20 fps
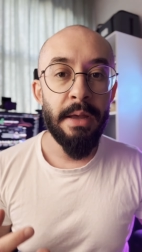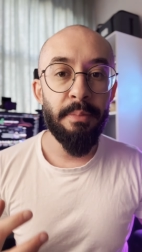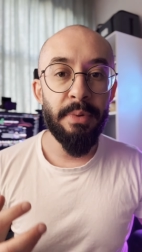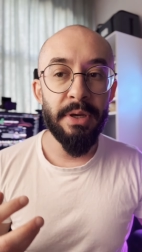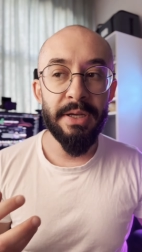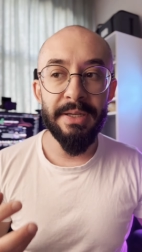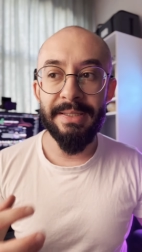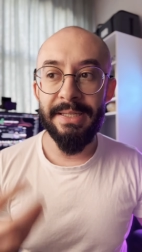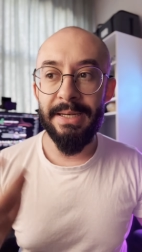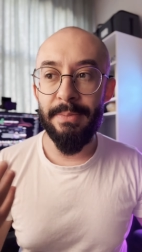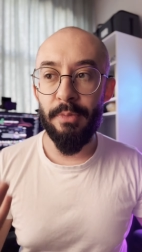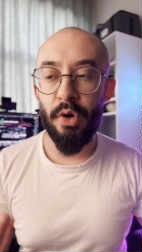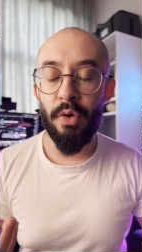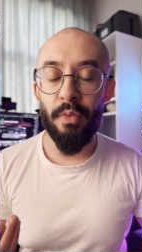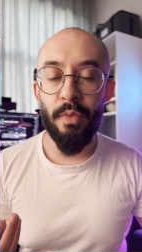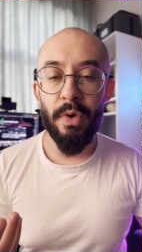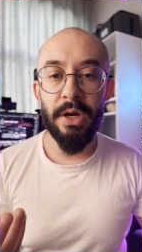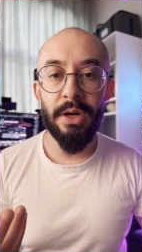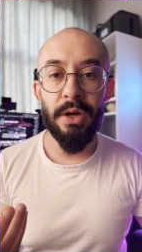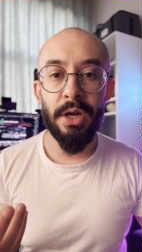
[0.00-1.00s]
Because remote
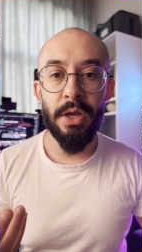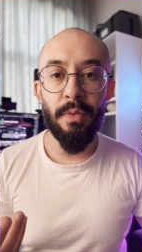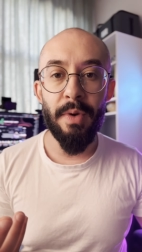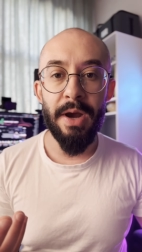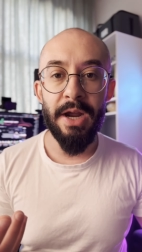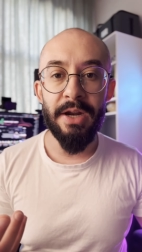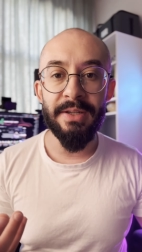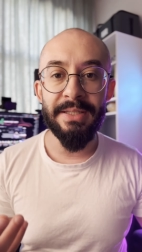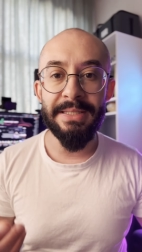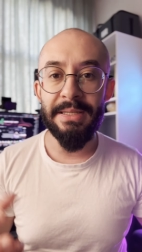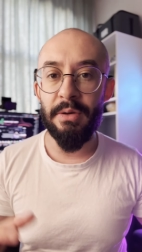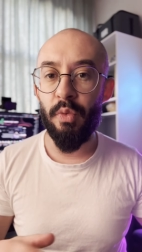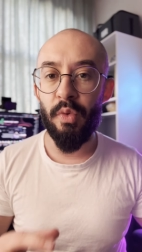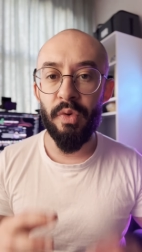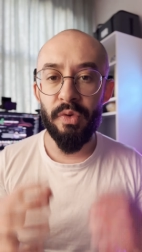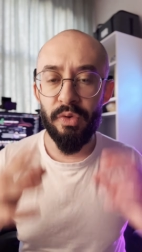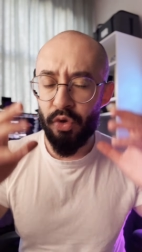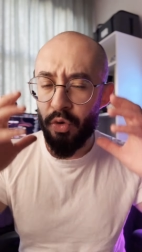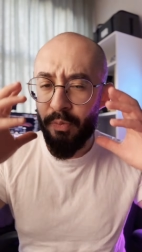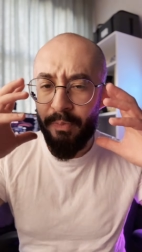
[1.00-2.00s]
work requires a
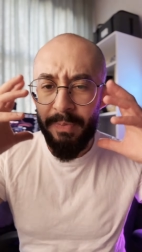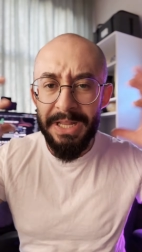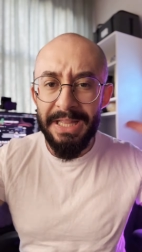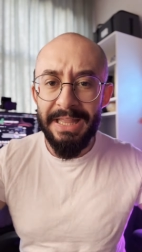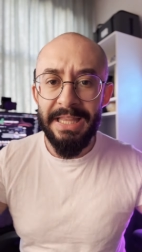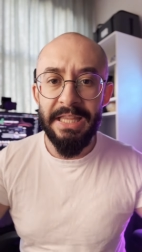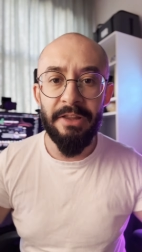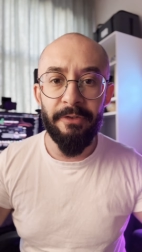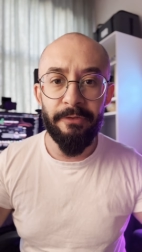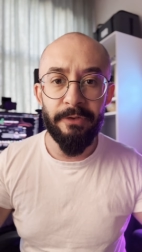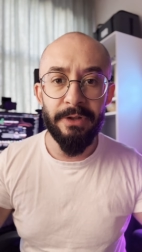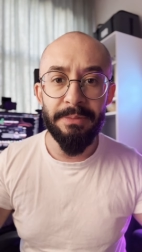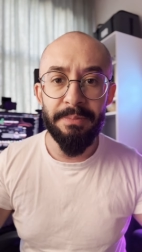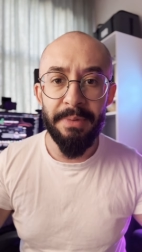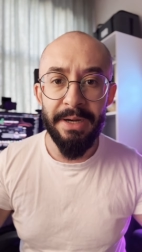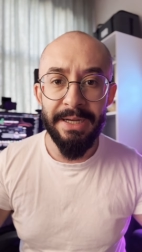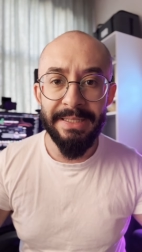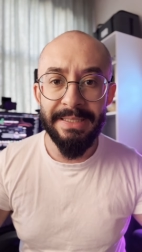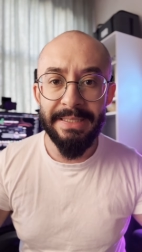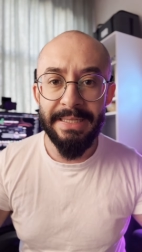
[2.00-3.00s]
completely different
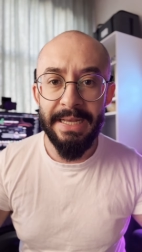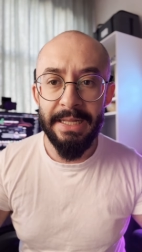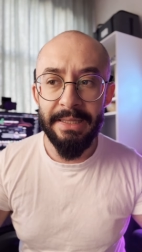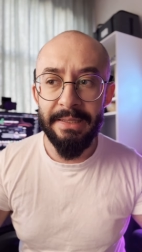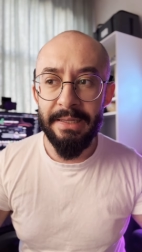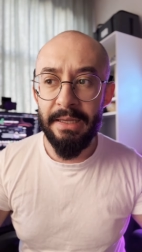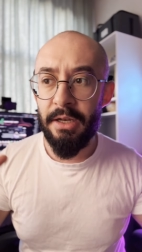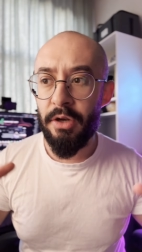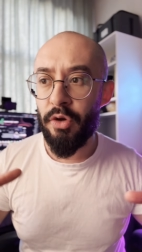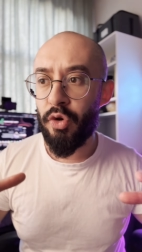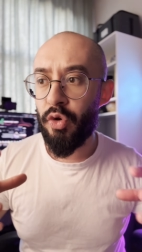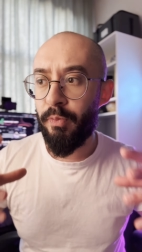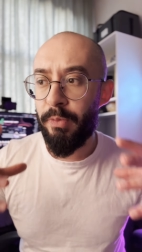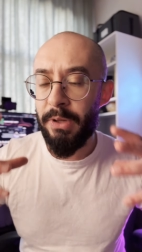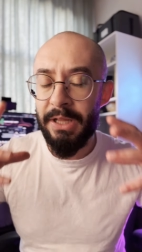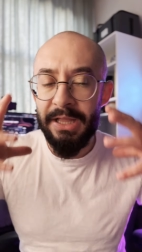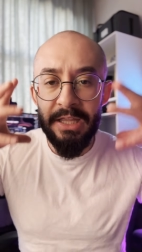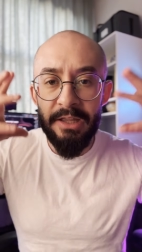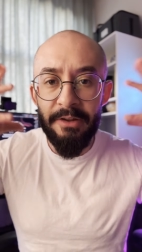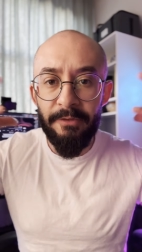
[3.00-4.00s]
mindset and a
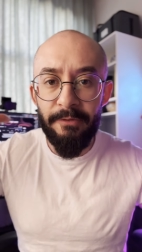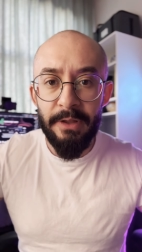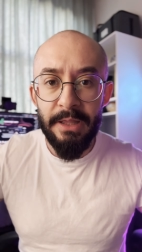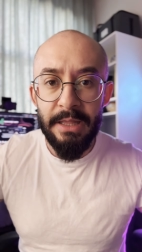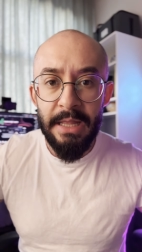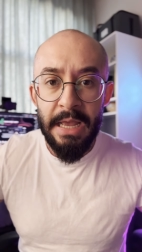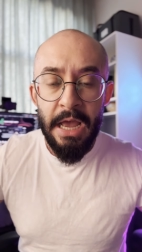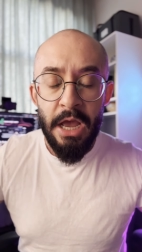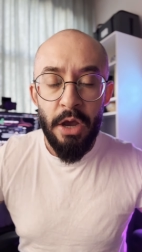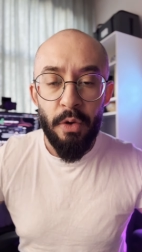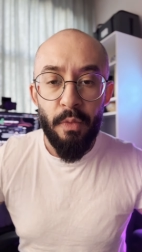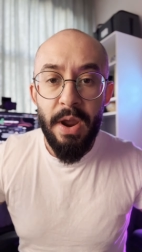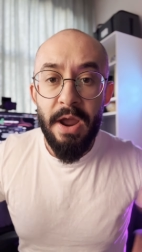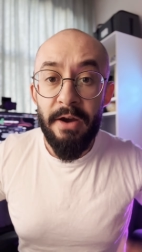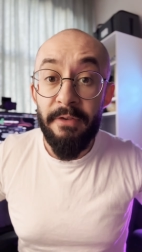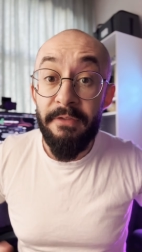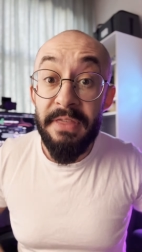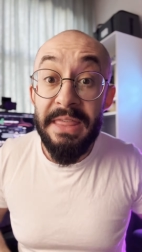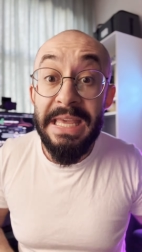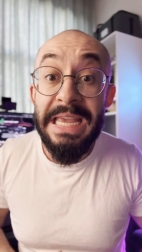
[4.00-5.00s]
completely different way
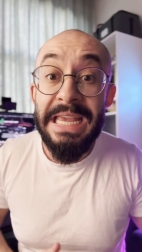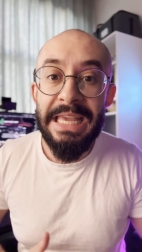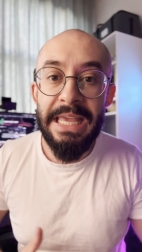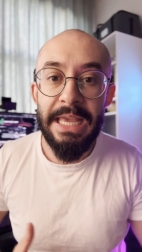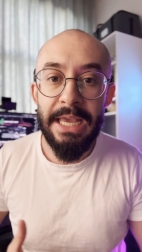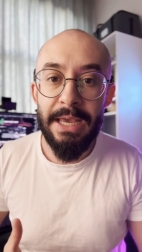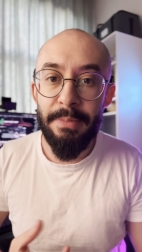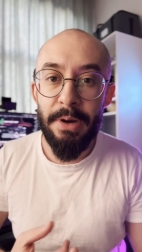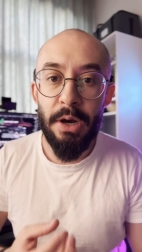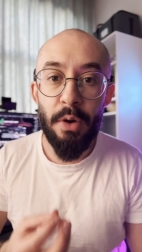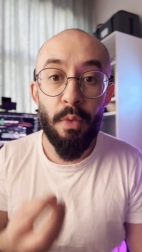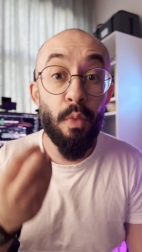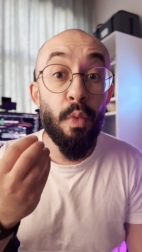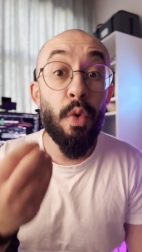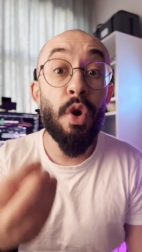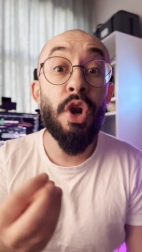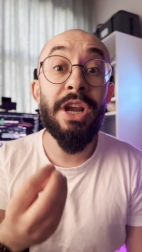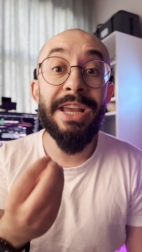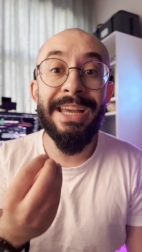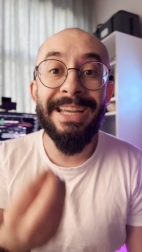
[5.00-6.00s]
of thinking about
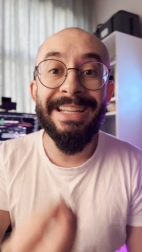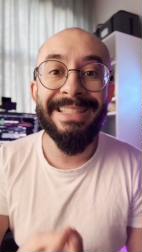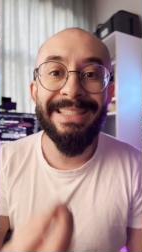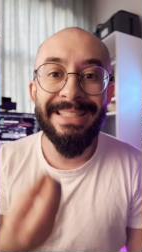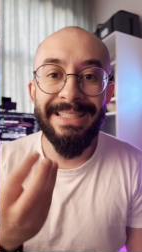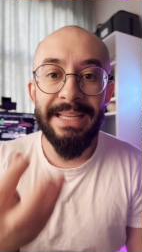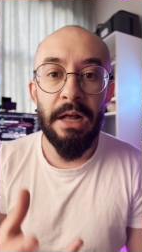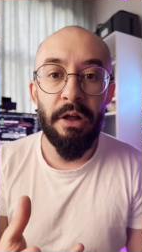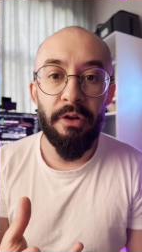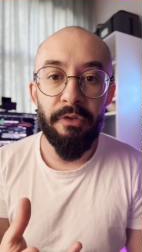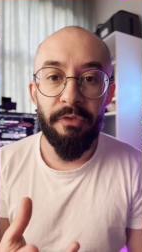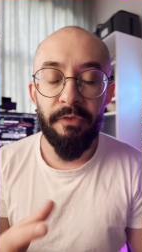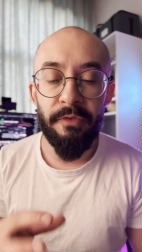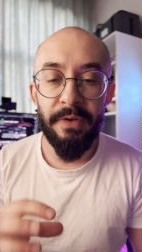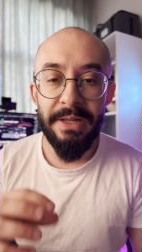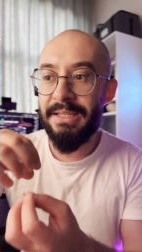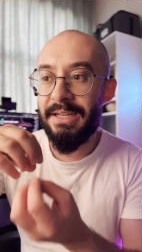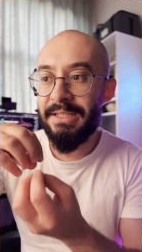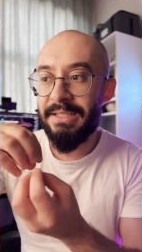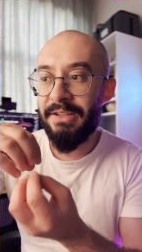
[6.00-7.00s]
work itself.
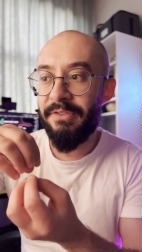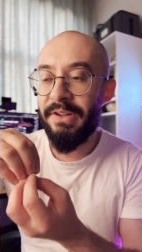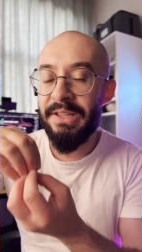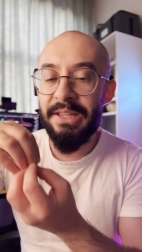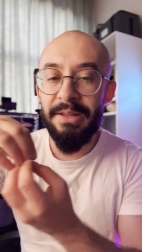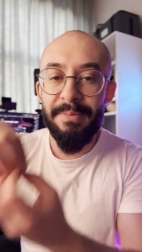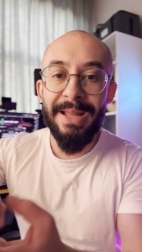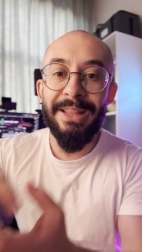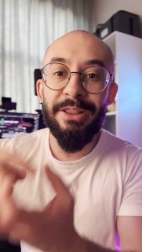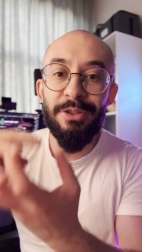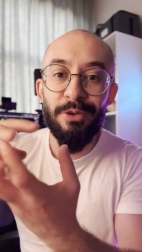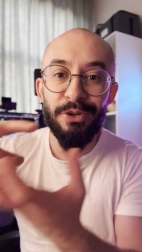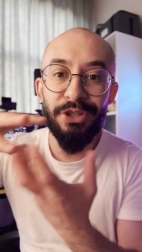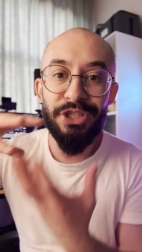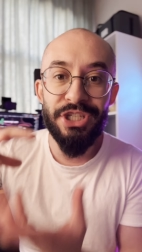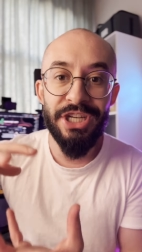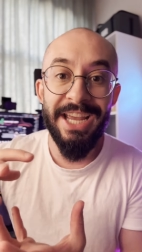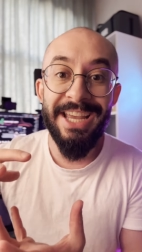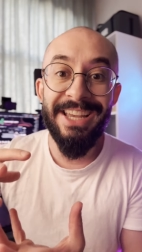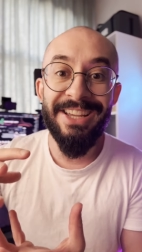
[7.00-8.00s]
There's a fundamental
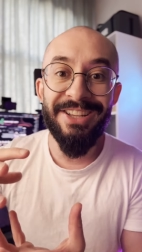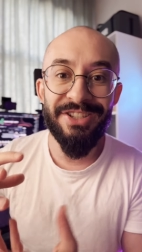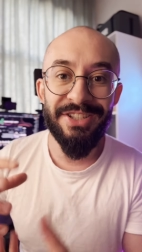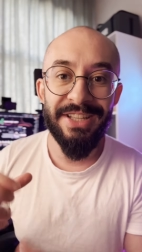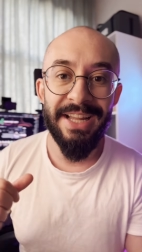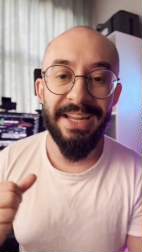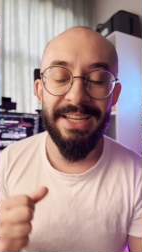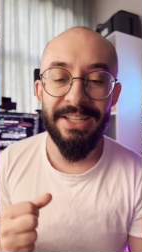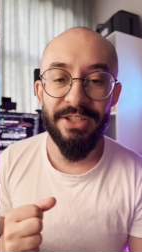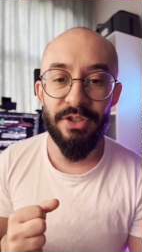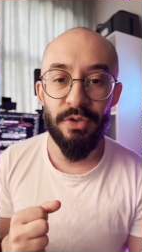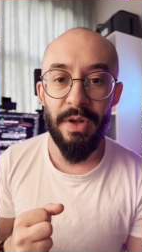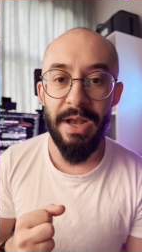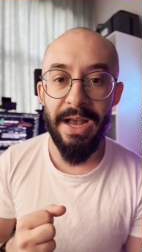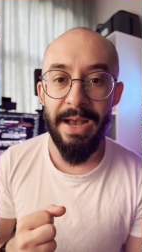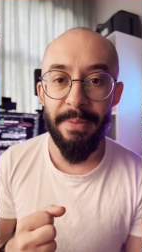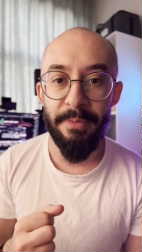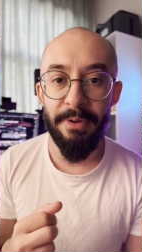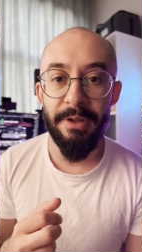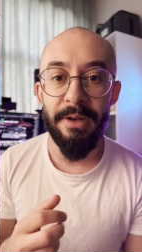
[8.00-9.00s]
change that needs to
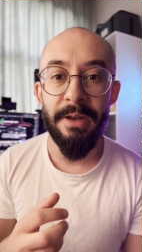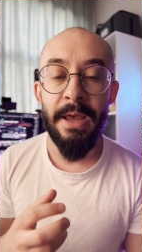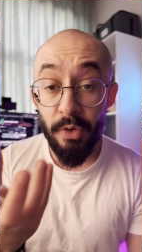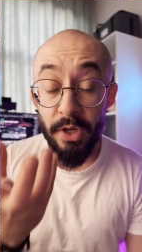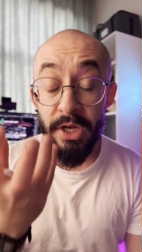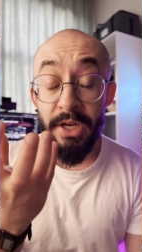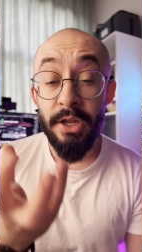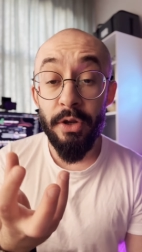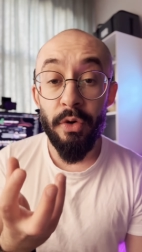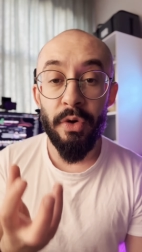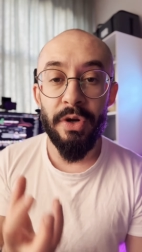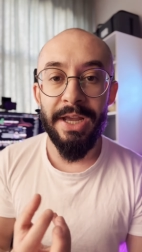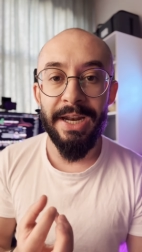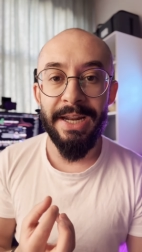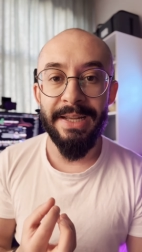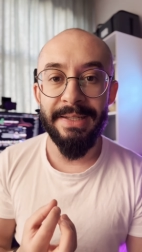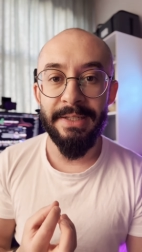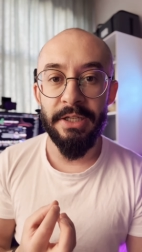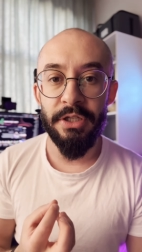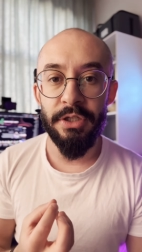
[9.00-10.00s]
happen in
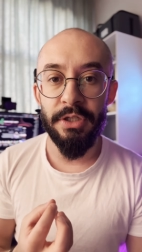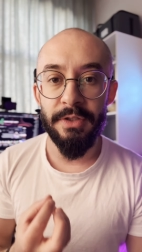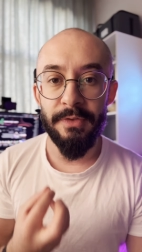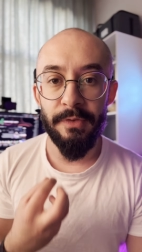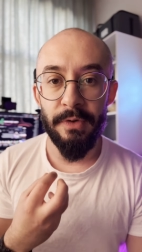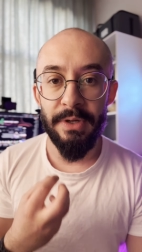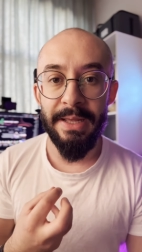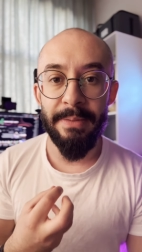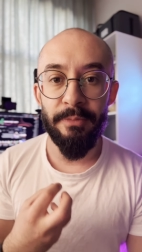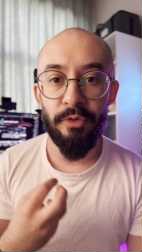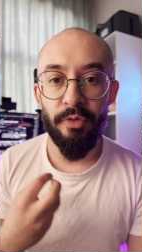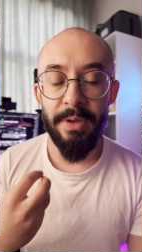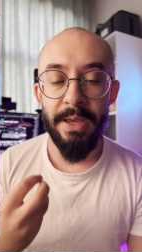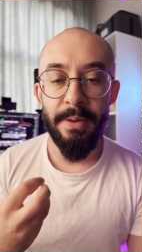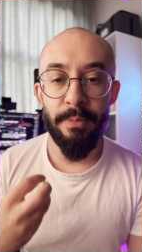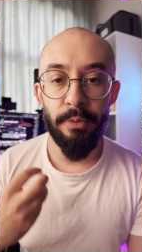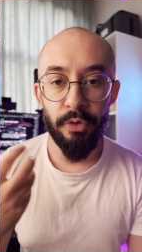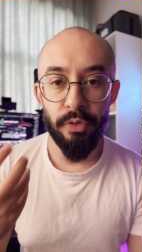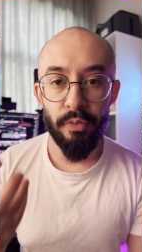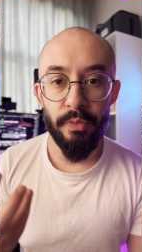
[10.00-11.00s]
organizations for them to be
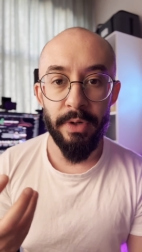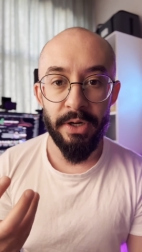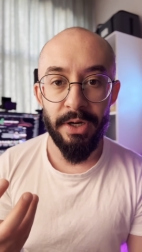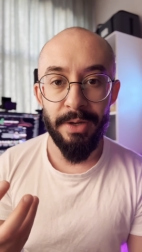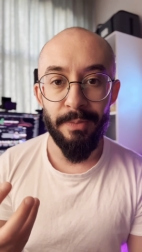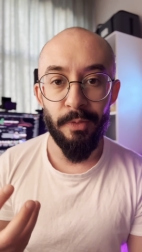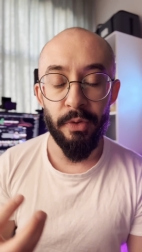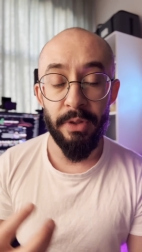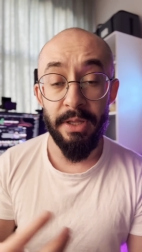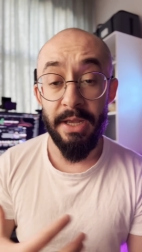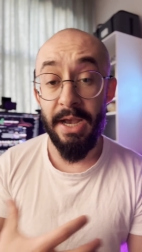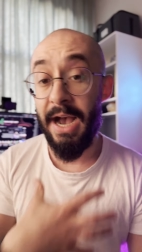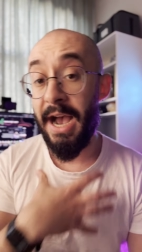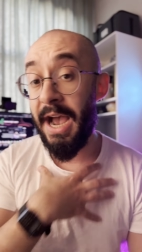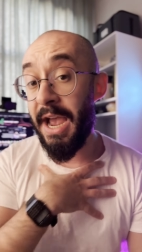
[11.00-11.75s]
able to work remotely.